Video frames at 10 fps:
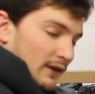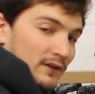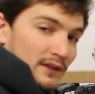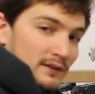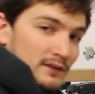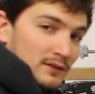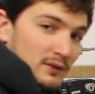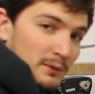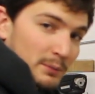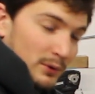everything
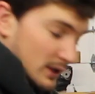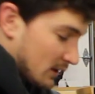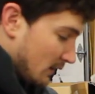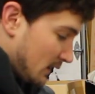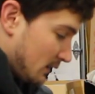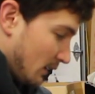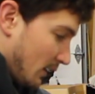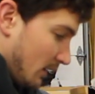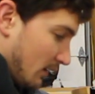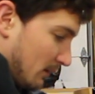seems to be pretty good.
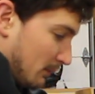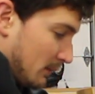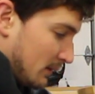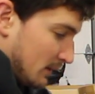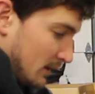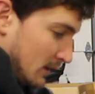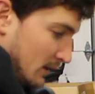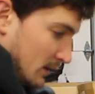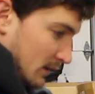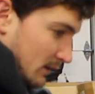
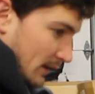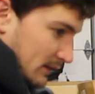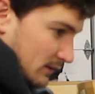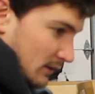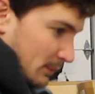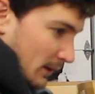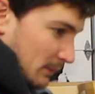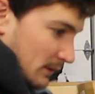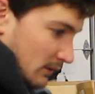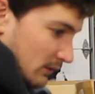That's gonna
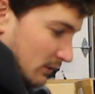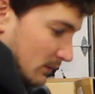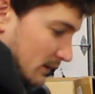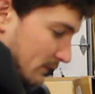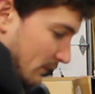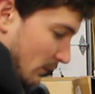probably do it